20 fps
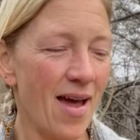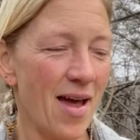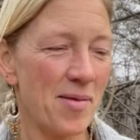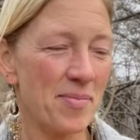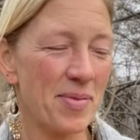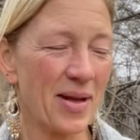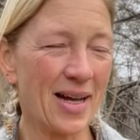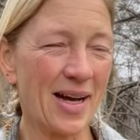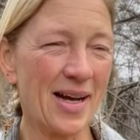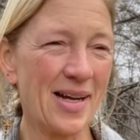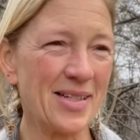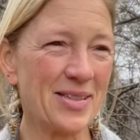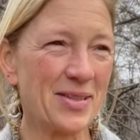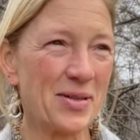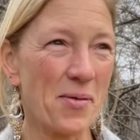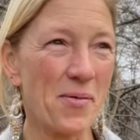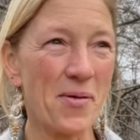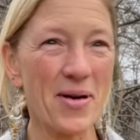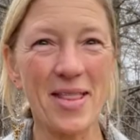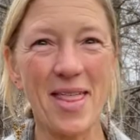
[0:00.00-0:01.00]
Because
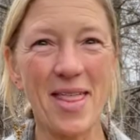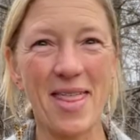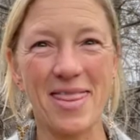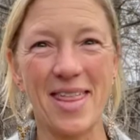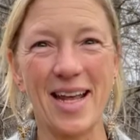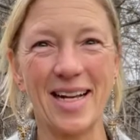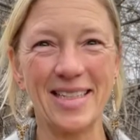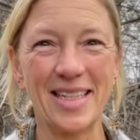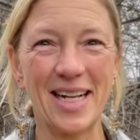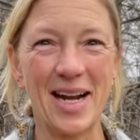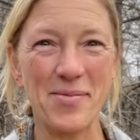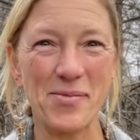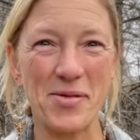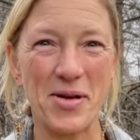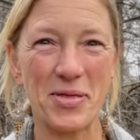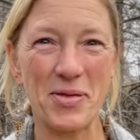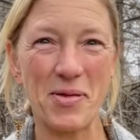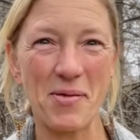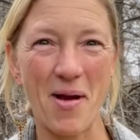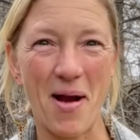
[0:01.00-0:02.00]
one of the things that I'm
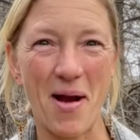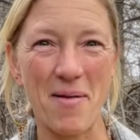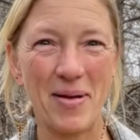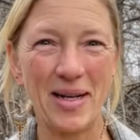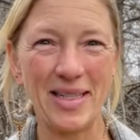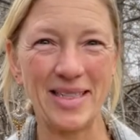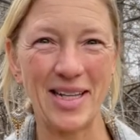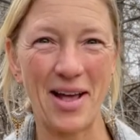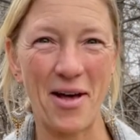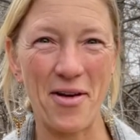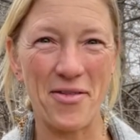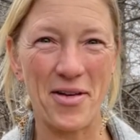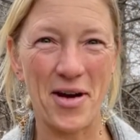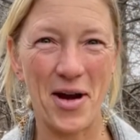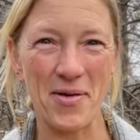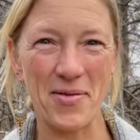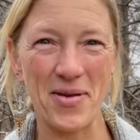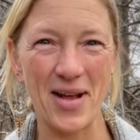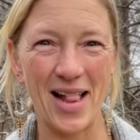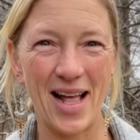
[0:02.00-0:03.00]
going through right myself that I
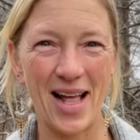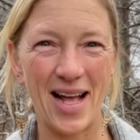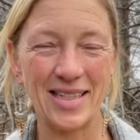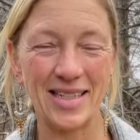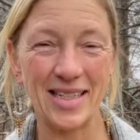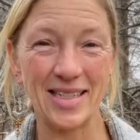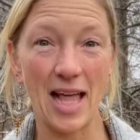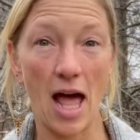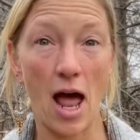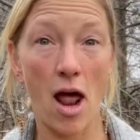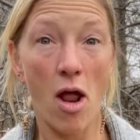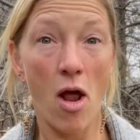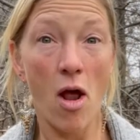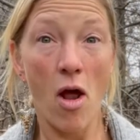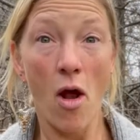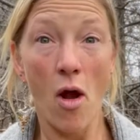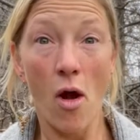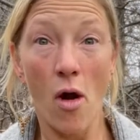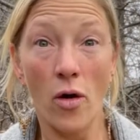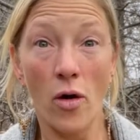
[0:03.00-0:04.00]
realize is that
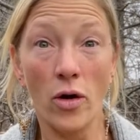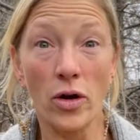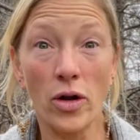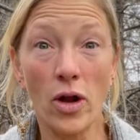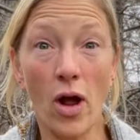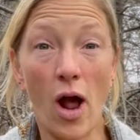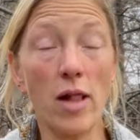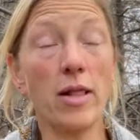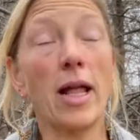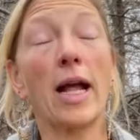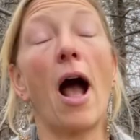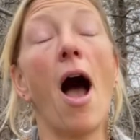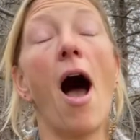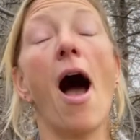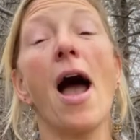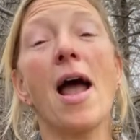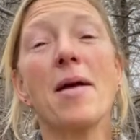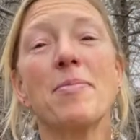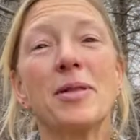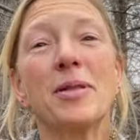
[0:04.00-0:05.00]
like
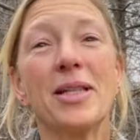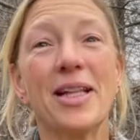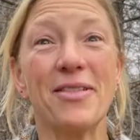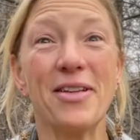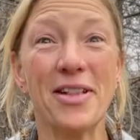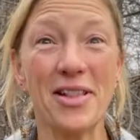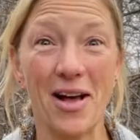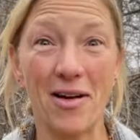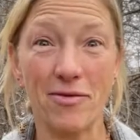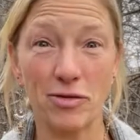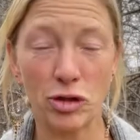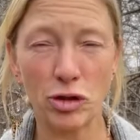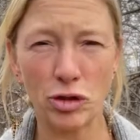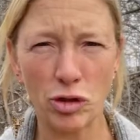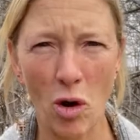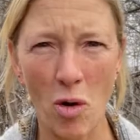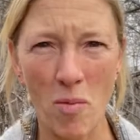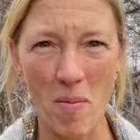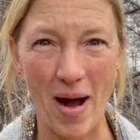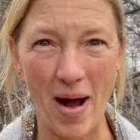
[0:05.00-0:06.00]
I believe in love
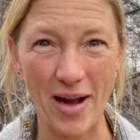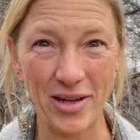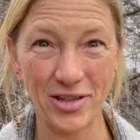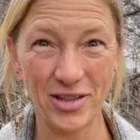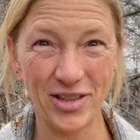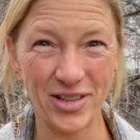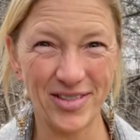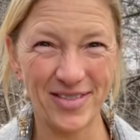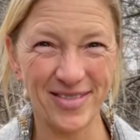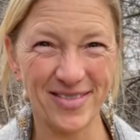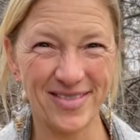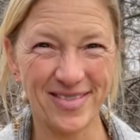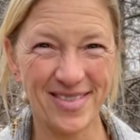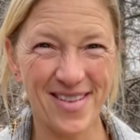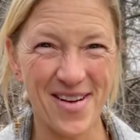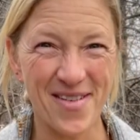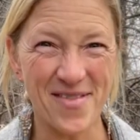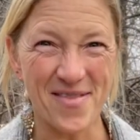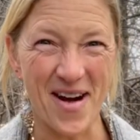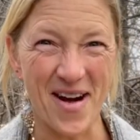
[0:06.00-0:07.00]
so much,
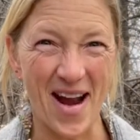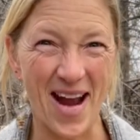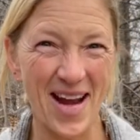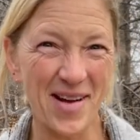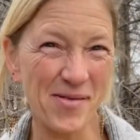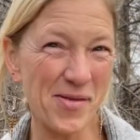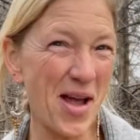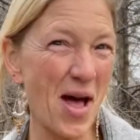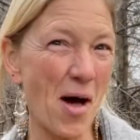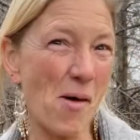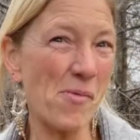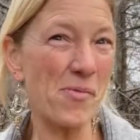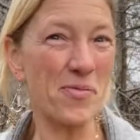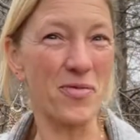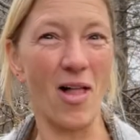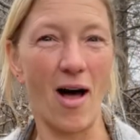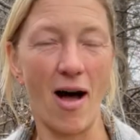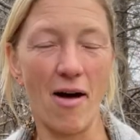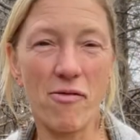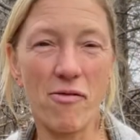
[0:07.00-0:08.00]
right? We all
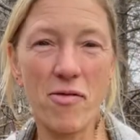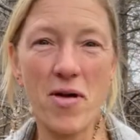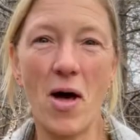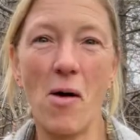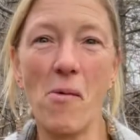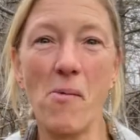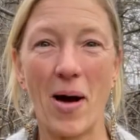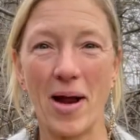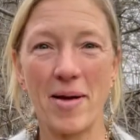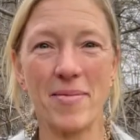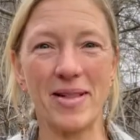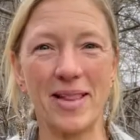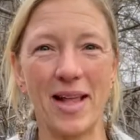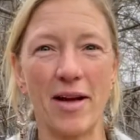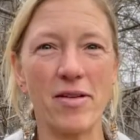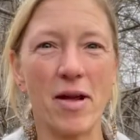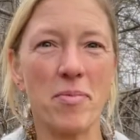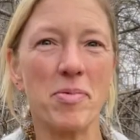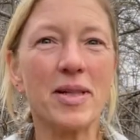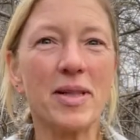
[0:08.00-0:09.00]
love, we all wanna be
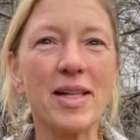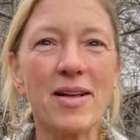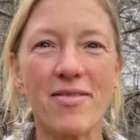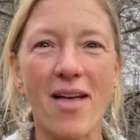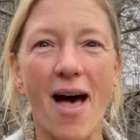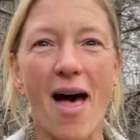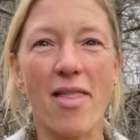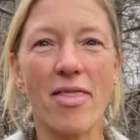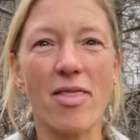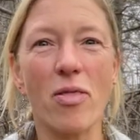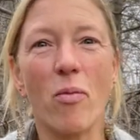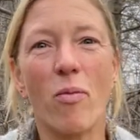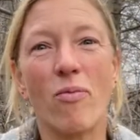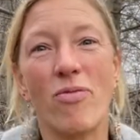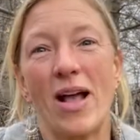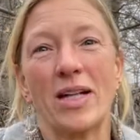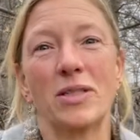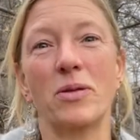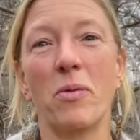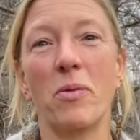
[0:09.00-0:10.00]
loved. I believe that
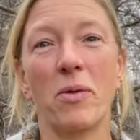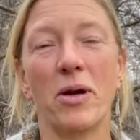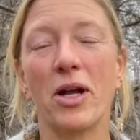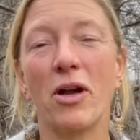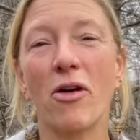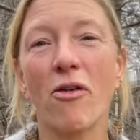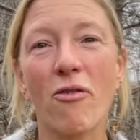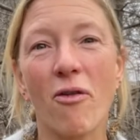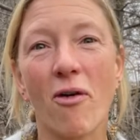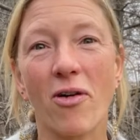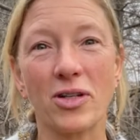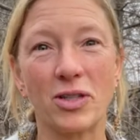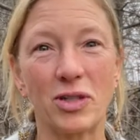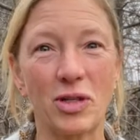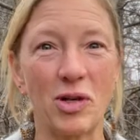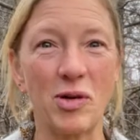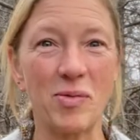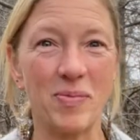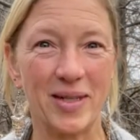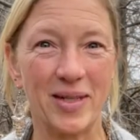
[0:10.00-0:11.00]
that's what we're here for as
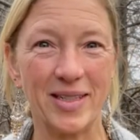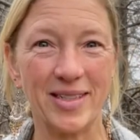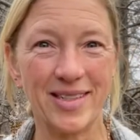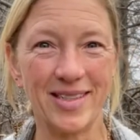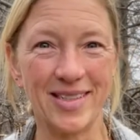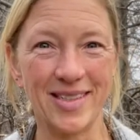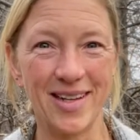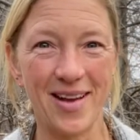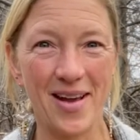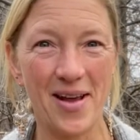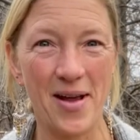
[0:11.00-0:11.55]
humans.